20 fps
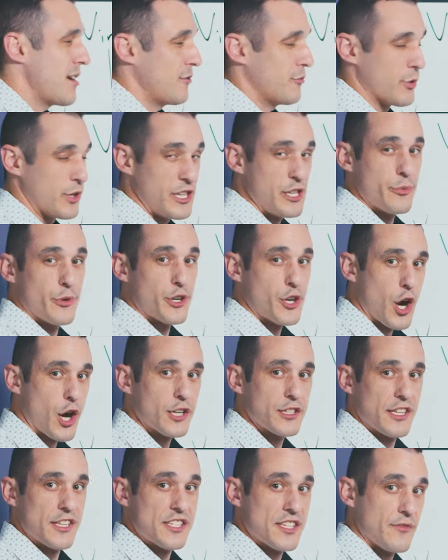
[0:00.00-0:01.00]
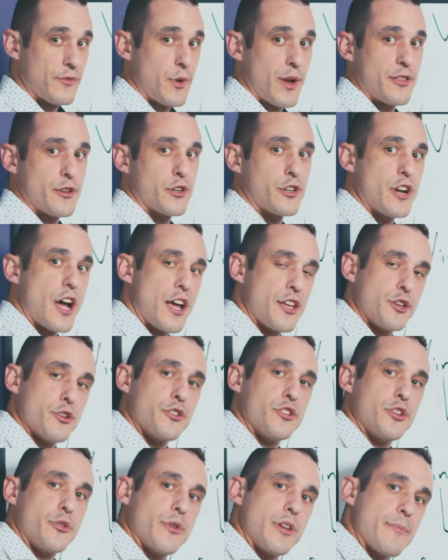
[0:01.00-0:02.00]
really regardless of whether or not you're
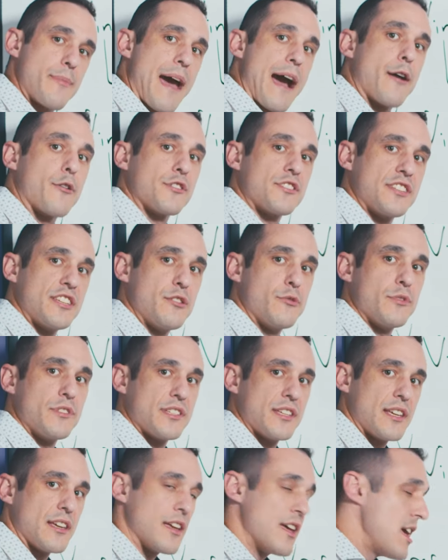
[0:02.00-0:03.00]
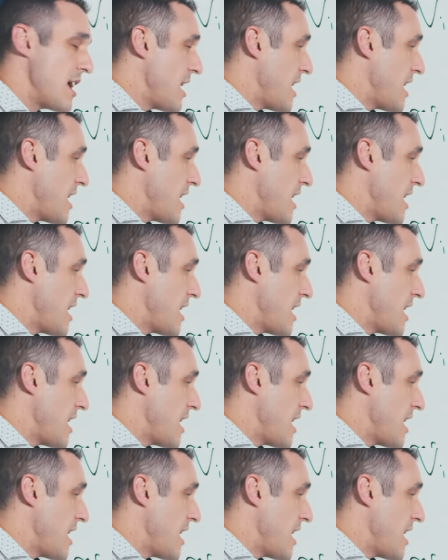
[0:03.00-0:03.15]
doing power sequencing.